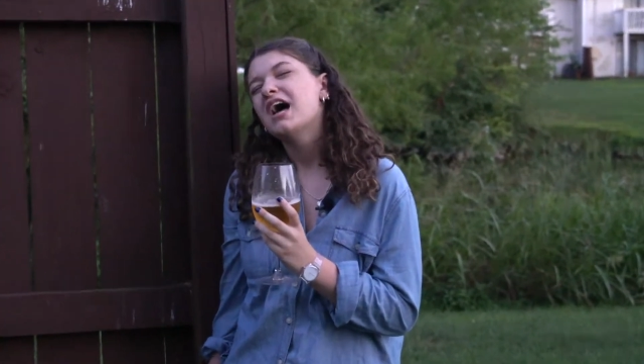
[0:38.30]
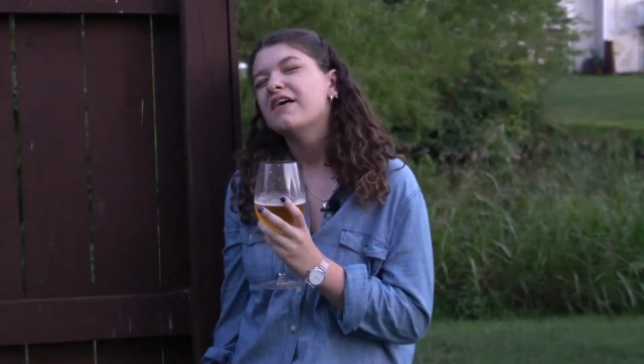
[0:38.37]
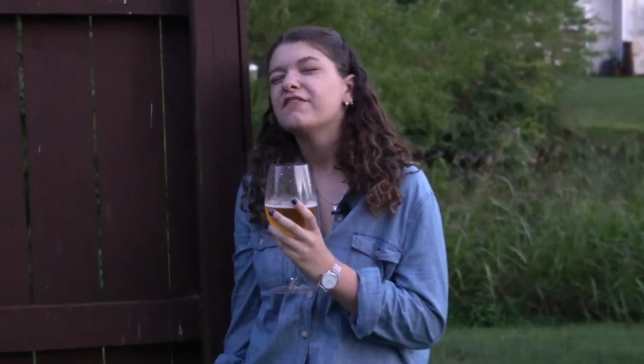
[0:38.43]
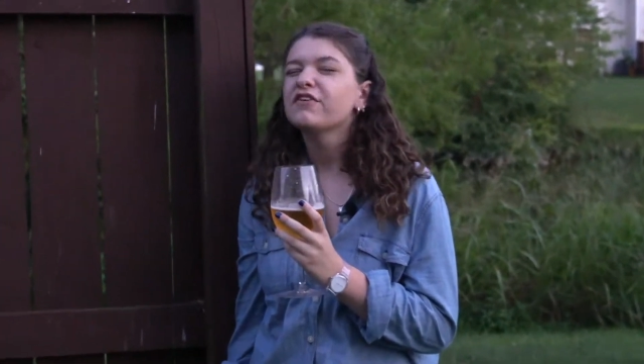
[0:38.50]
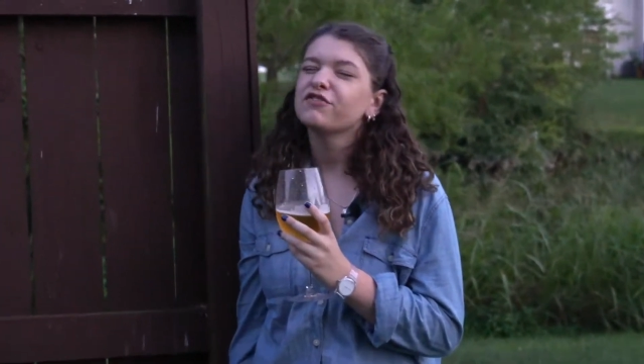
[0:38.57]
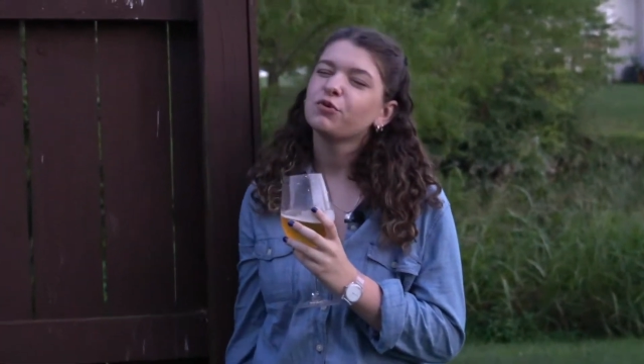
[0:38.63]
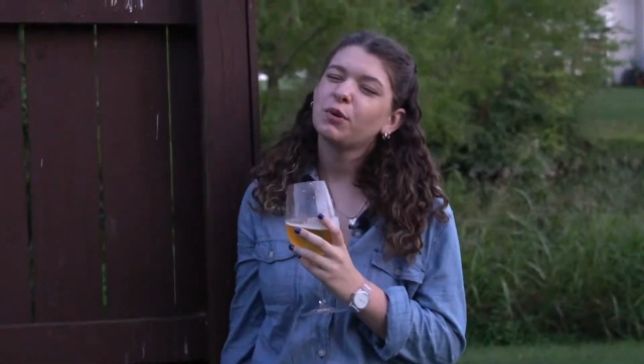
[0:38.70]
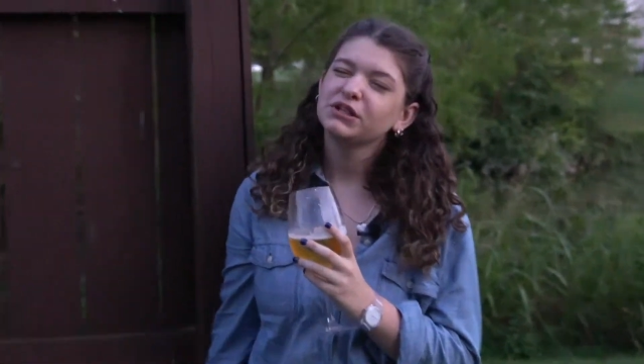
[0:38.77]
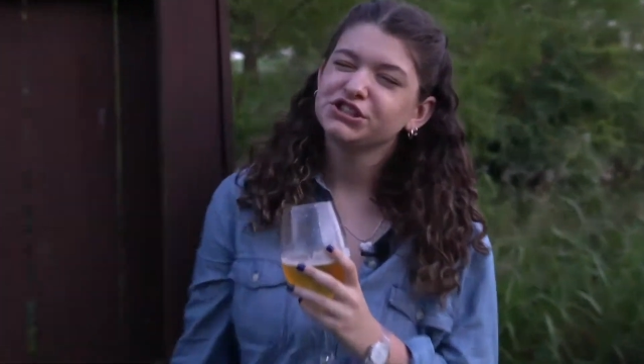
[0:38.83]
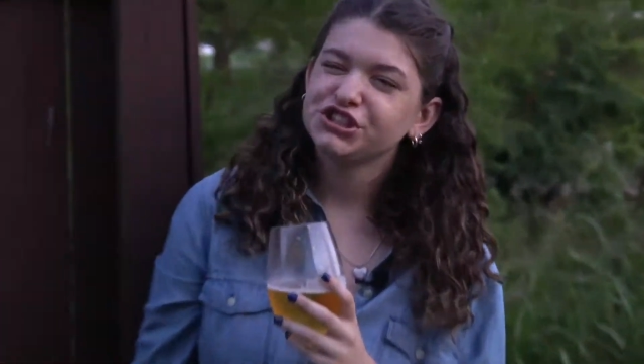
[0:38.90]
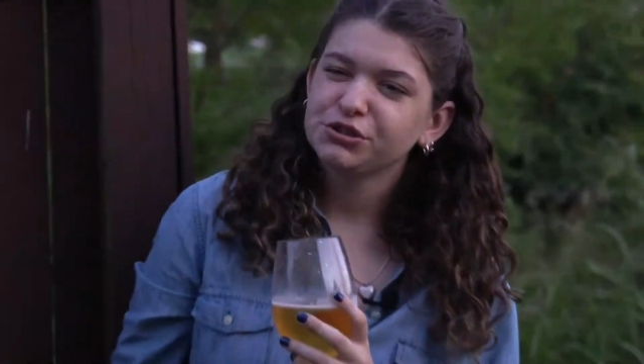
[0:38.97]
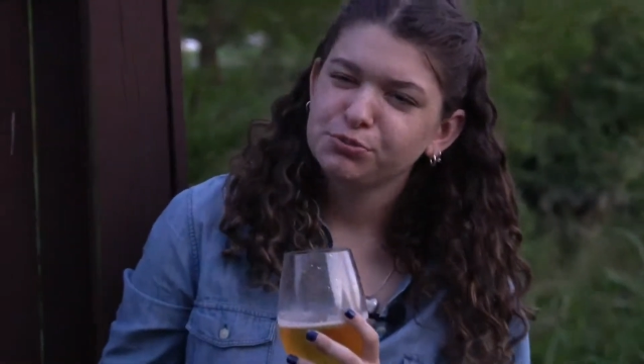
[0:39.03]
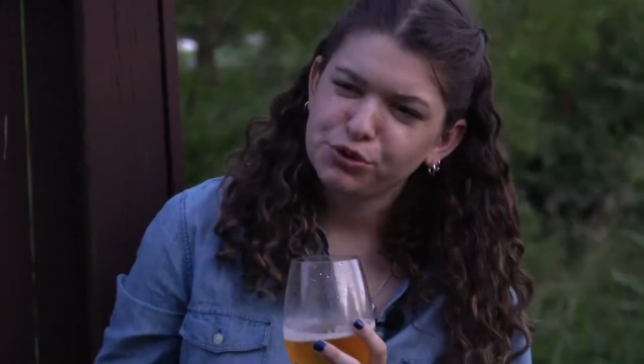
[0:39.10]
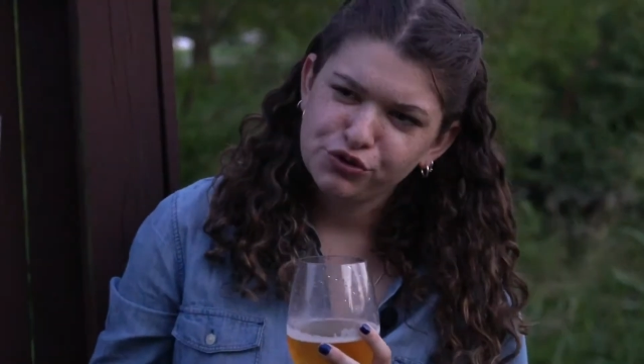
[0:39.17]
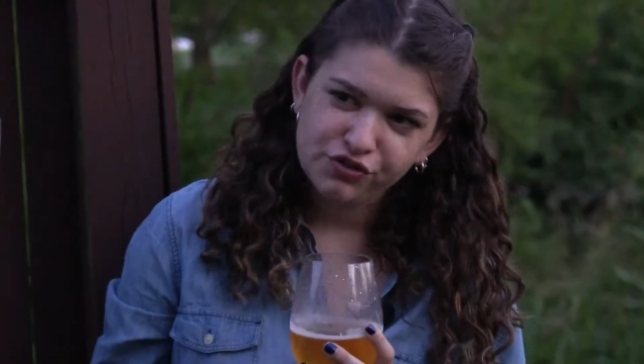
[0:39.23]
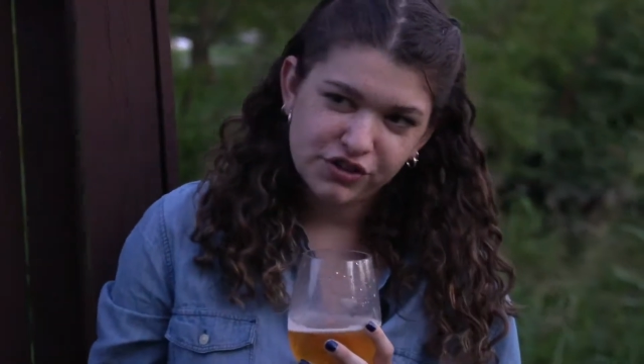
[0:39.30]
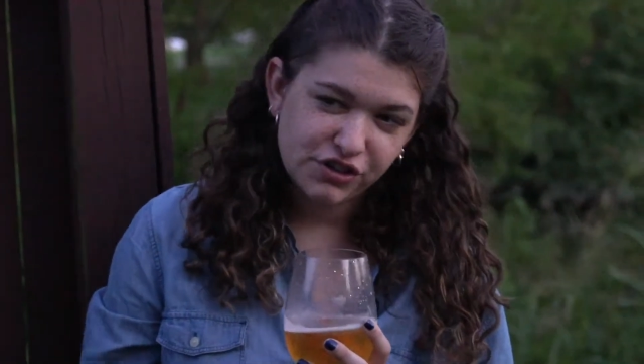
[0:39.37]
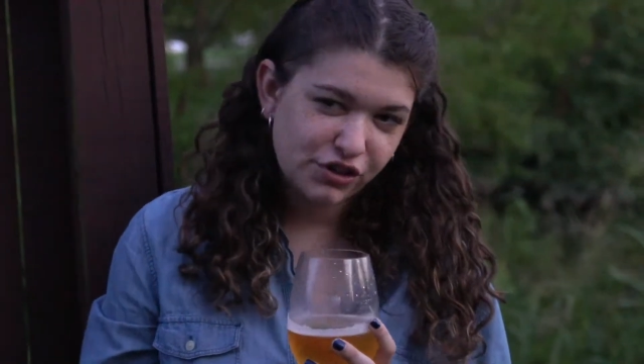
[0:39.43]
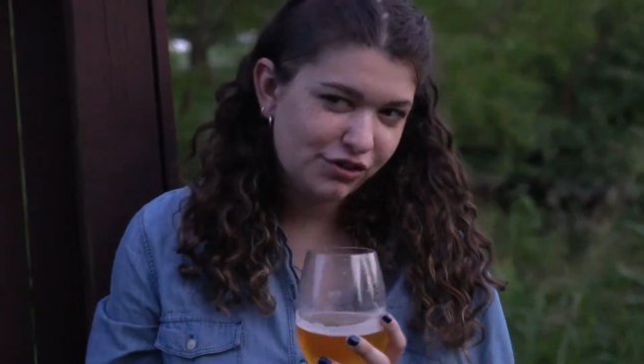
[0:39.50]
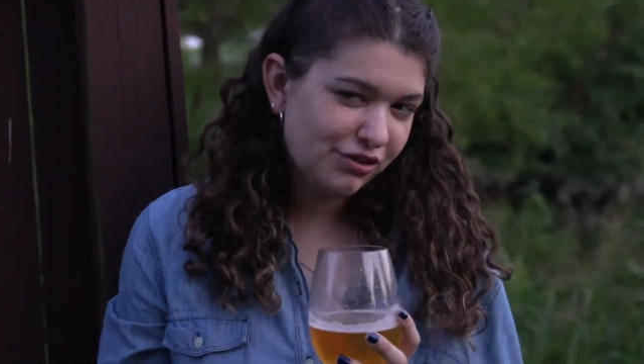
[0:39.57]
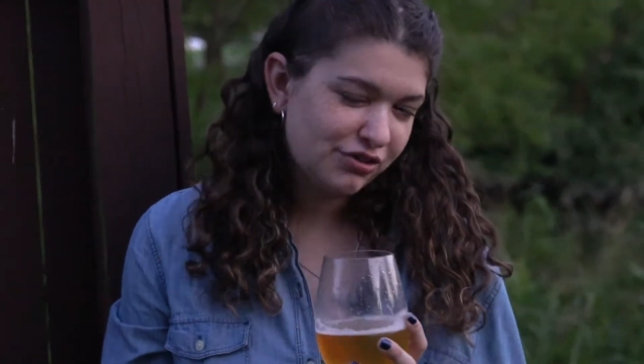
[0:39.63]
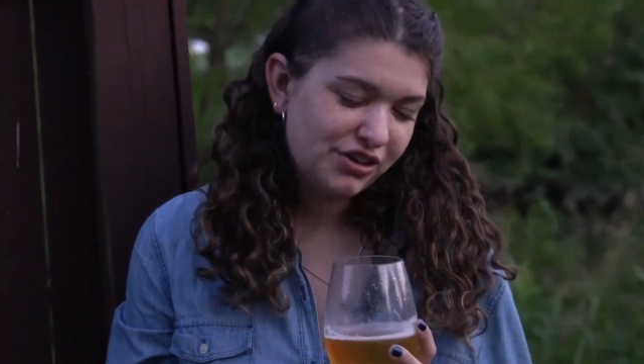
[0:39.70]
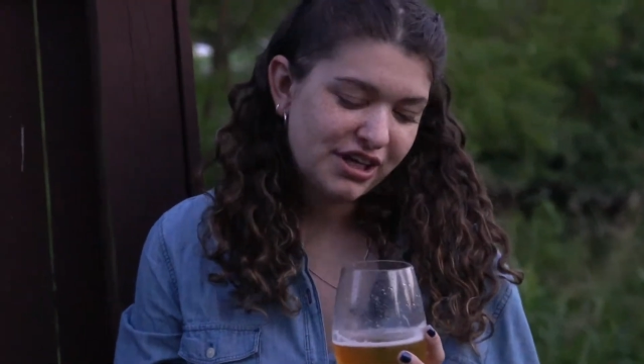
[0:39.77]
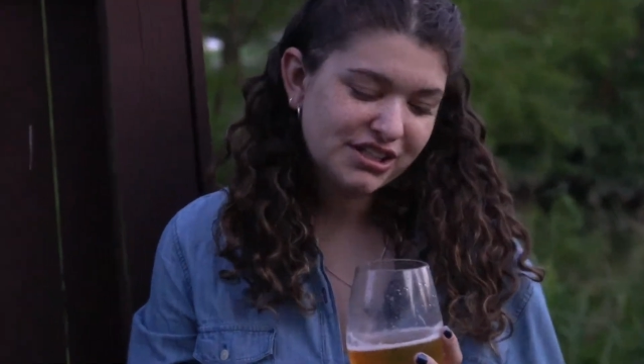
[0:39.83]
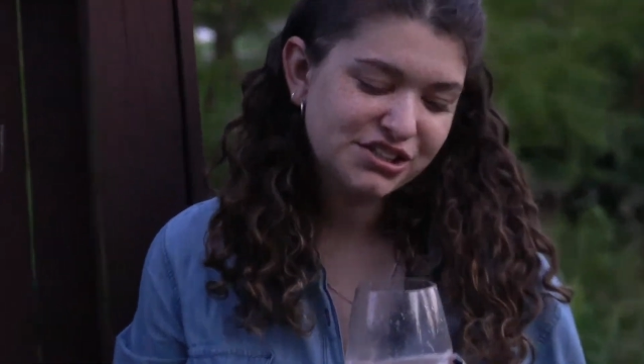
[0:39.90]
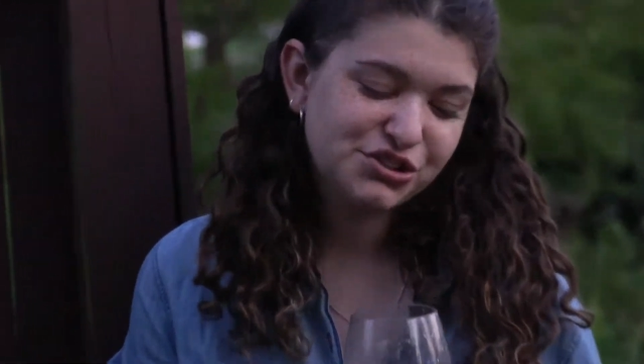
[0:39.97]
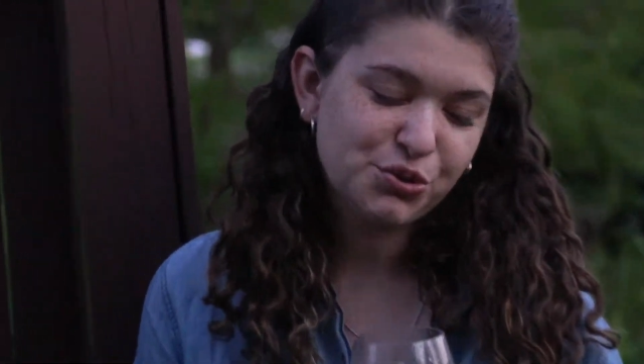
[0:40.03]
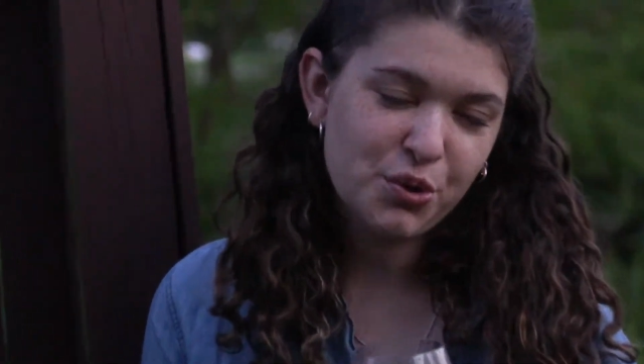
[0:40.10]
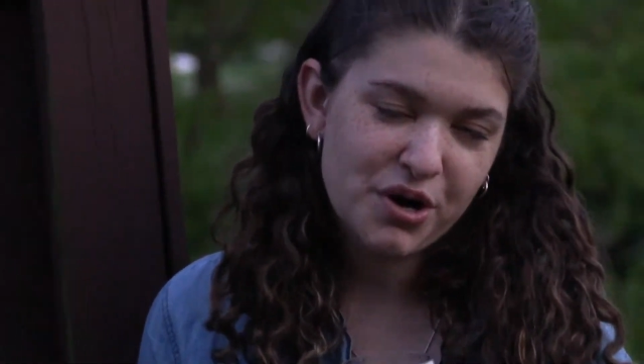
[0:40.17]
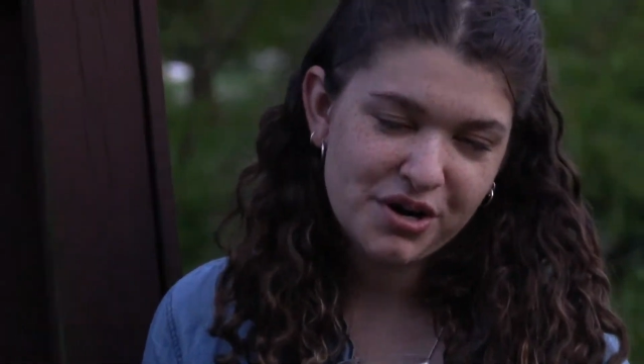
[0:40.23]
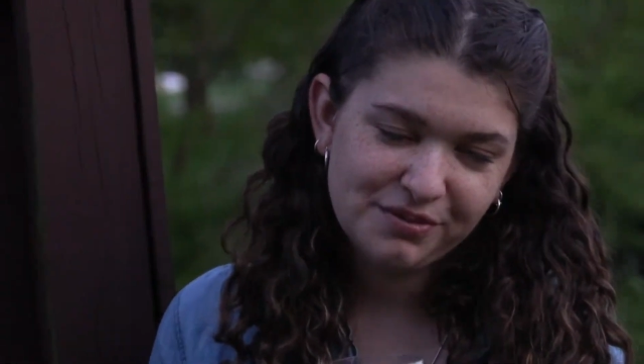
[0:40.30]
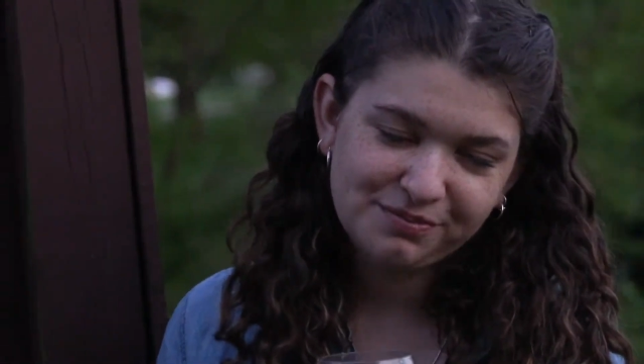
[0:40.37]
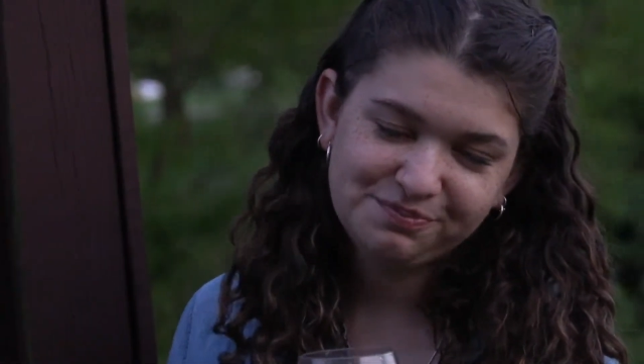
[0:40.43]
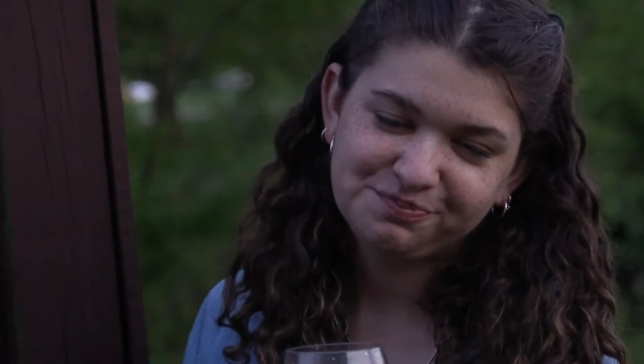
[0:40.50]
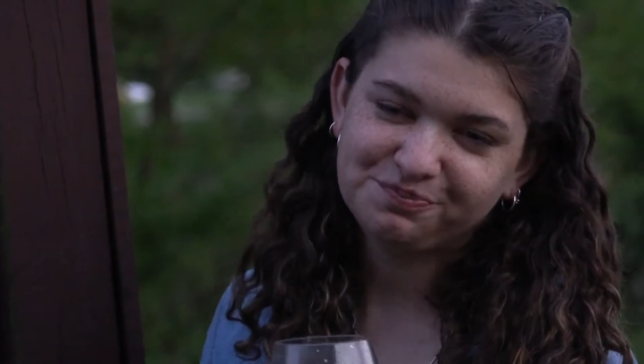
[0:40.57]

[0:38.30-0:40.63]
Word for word: Have you ever watched the movie The Girl Next Door?